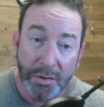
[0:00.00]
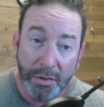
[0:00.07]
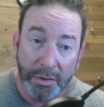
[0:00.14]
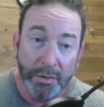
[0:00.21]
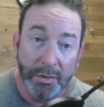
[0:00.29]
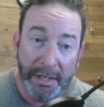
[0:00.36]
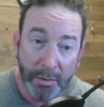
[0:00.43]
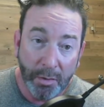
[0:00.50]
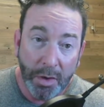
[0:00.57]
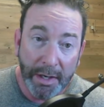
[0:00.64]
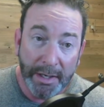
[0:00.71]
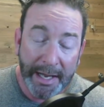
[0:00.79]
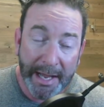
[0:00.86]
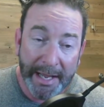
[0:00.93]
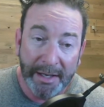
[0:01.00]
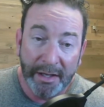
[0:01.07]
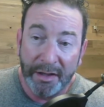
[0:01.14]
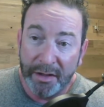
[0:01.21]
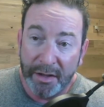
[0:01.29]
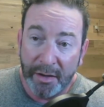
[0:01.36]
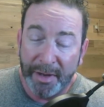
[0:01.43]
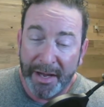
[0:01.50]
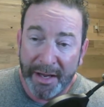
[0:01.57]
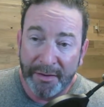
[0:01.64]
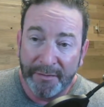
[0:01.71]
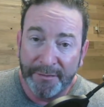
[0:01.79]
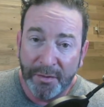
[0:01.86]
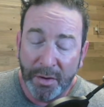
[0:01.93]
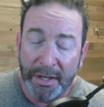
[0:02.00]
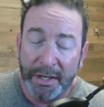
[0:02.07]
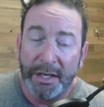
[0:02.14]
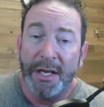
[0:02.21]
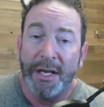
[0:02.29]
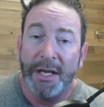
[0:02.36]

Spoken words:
or you get one egg. They're paying for it.